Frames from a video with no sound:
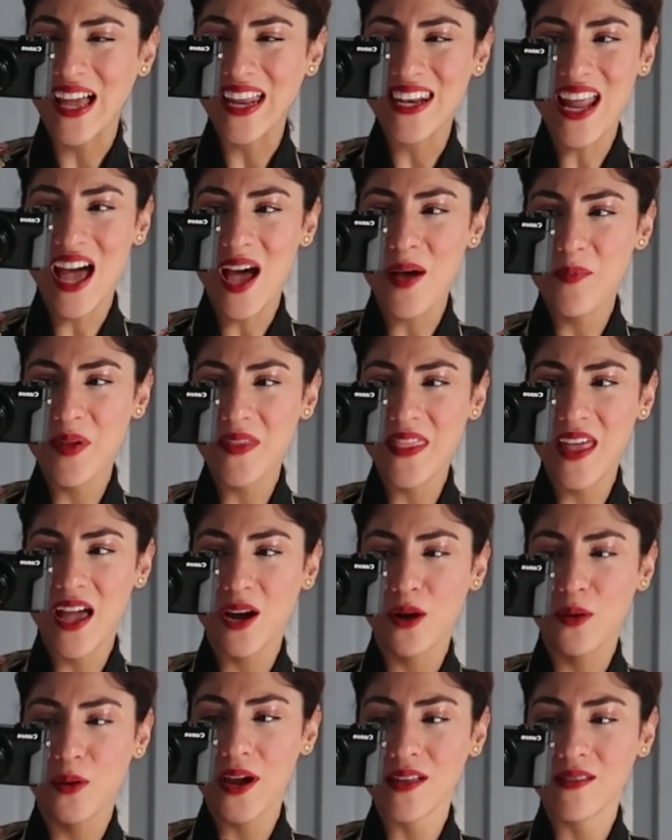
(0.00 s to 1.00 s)
not been
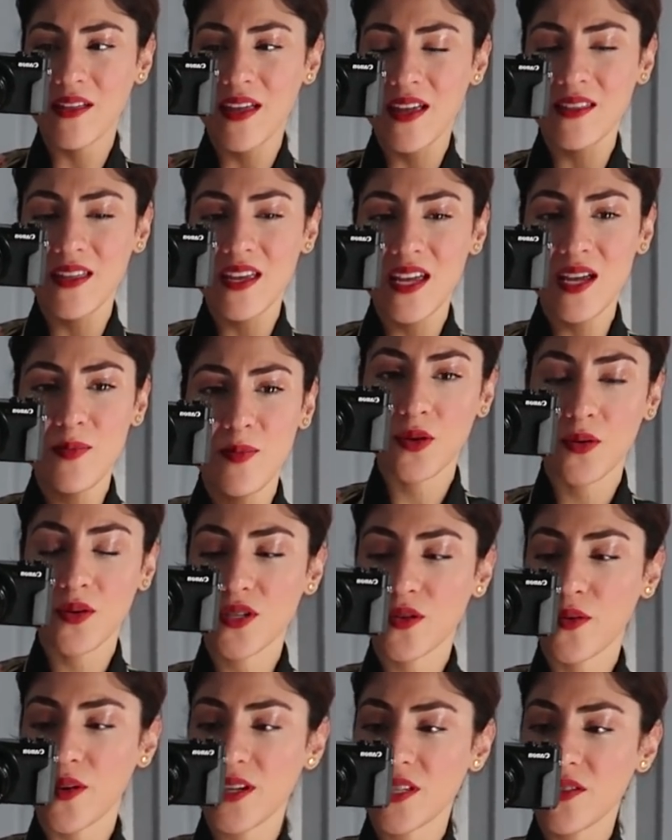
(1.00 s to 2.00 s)
that great lately. It's
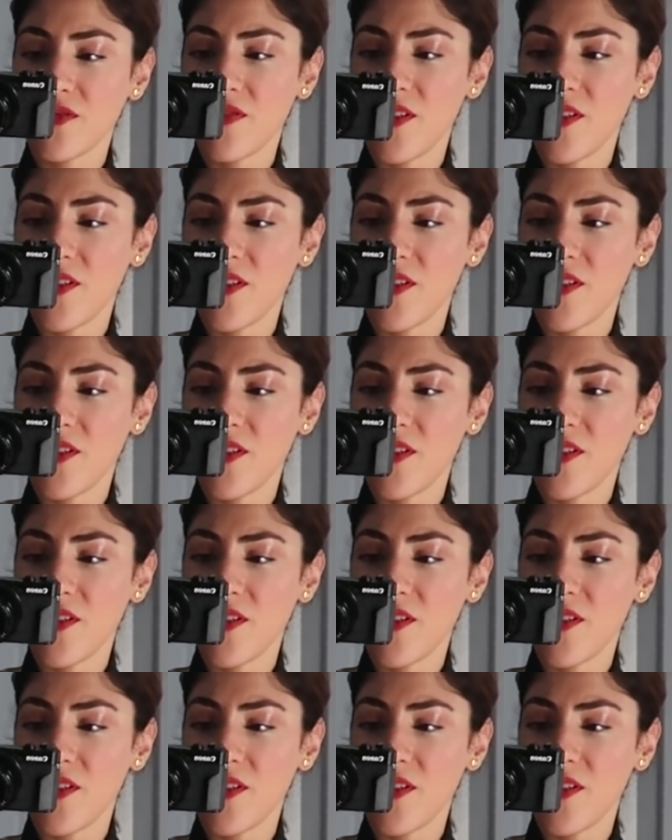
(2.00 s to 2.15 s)
always great to